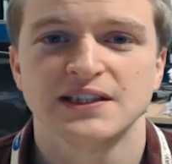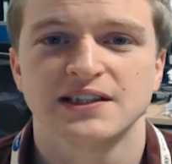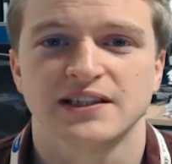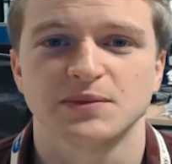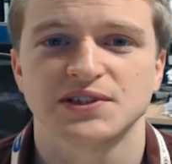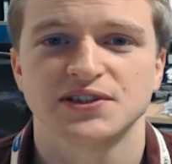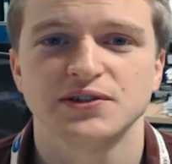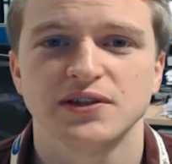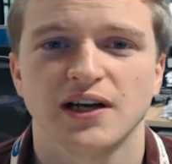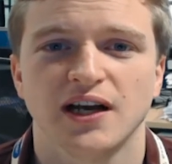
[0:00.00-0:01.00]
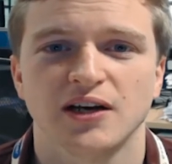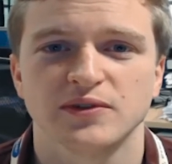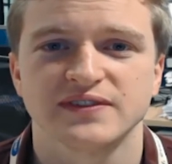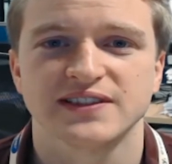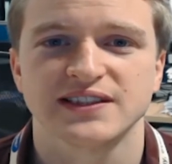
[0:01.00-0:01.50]
Number two,
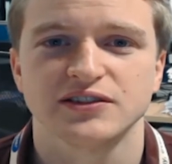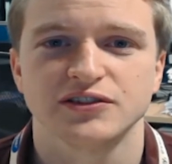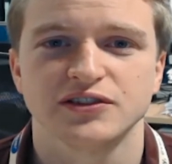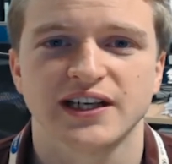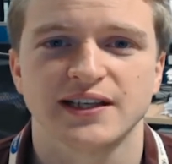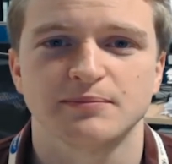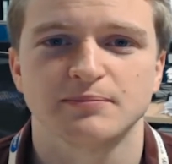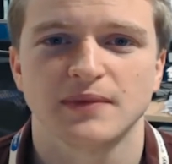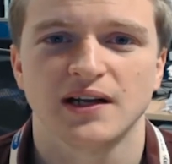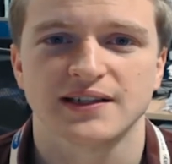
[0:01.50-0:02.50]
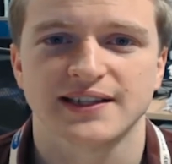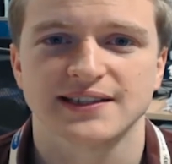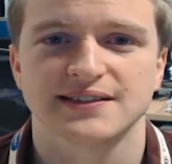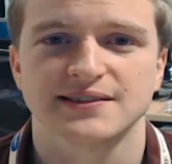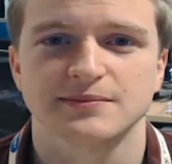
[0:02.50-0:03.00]
we've seen UK gas
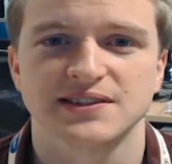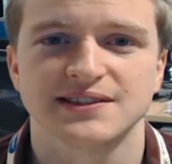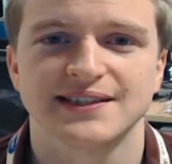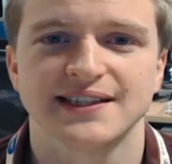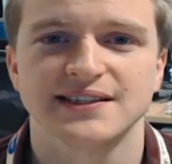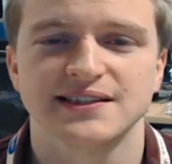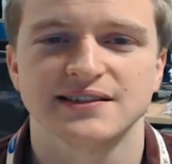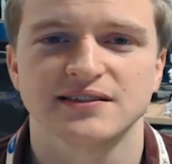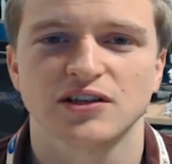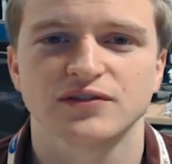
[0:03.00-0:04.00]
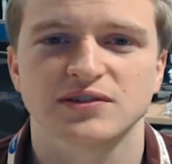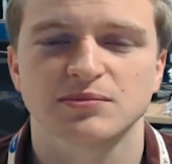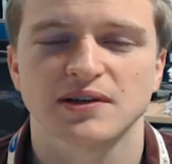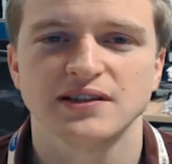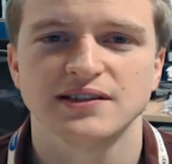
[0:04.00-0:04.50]
system today is
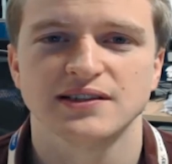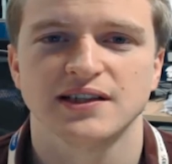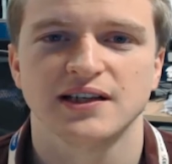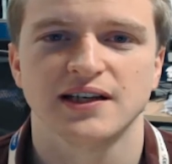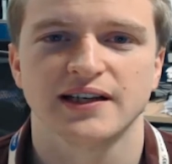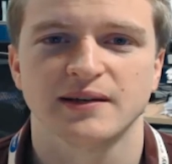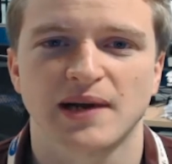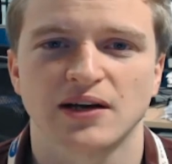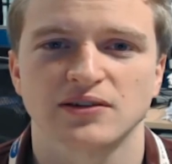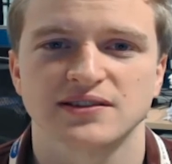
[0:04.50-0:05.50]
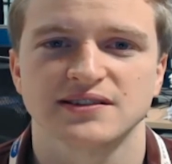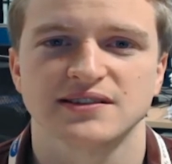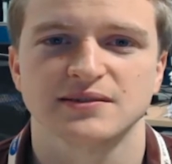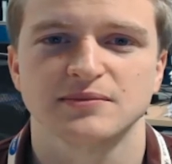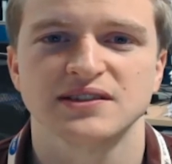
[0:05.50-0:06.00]
oversupplied and the power
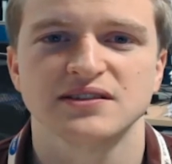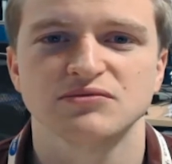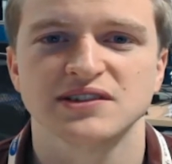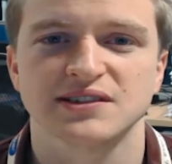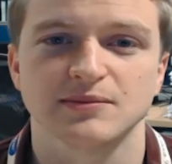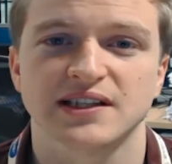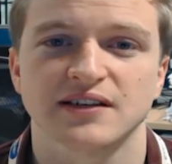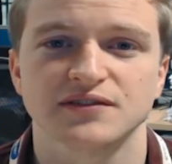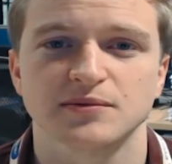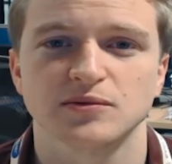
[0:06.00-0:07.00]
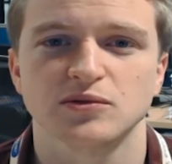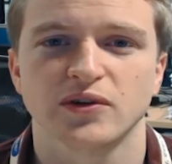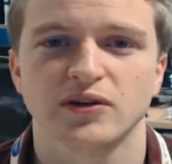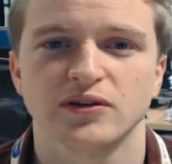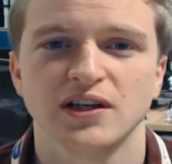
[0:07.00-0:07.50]
system is reasonably comfortable,
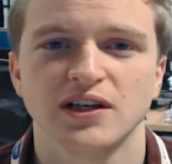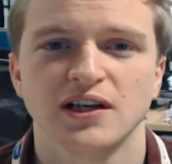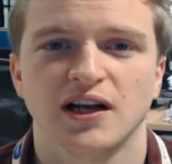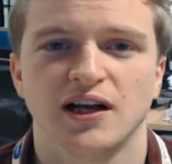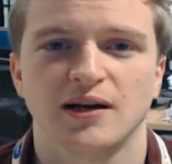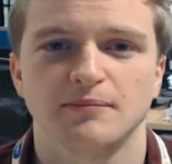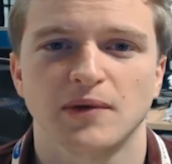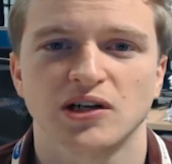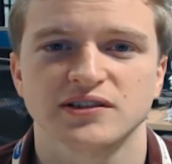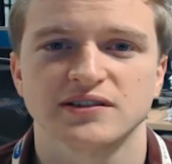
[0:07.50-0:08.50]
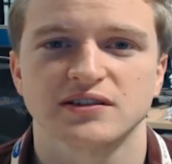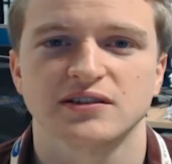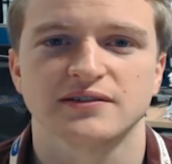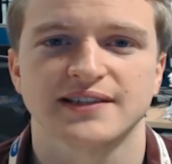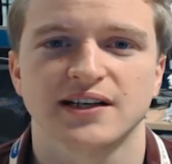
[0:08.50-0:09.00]
although margins are
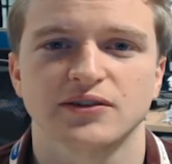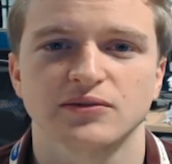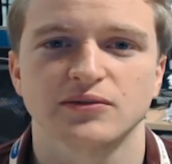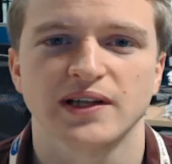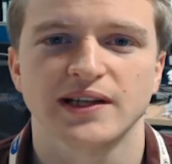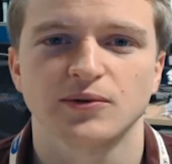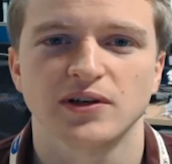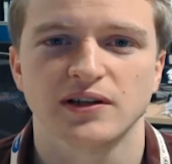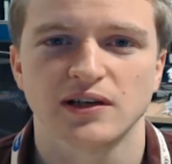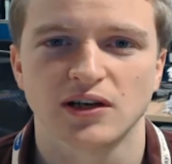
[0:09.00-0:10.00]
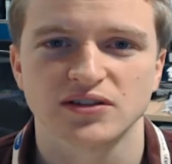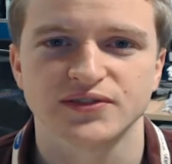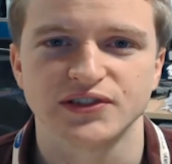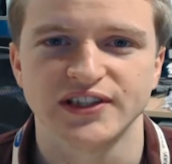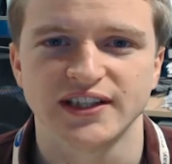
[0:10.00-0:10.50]
down on where they were the last
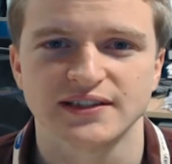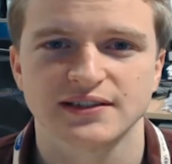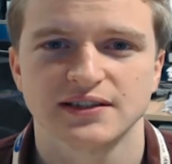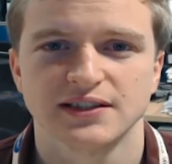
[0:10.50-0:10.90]
few days.